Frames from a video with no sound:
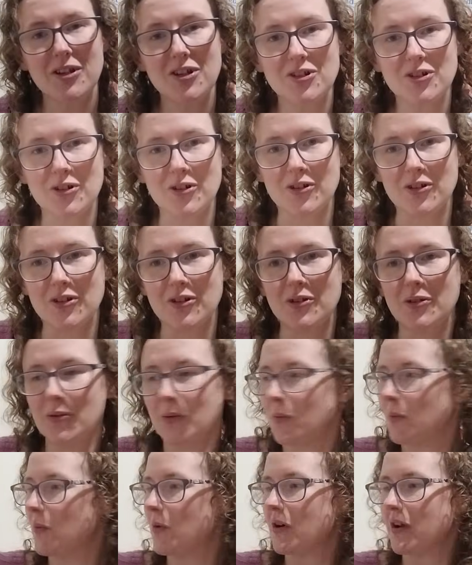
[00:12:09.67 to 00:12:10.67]
me show you
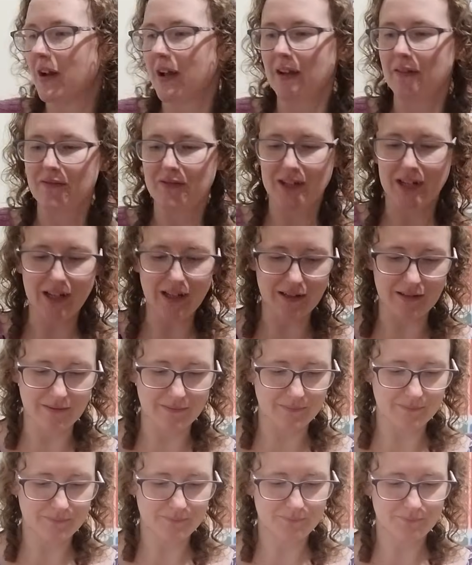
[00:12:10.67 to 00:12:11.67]
what I've
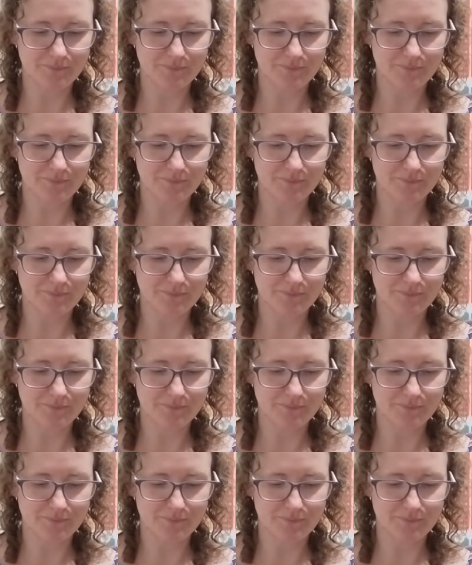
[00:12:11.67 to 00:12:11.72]
done.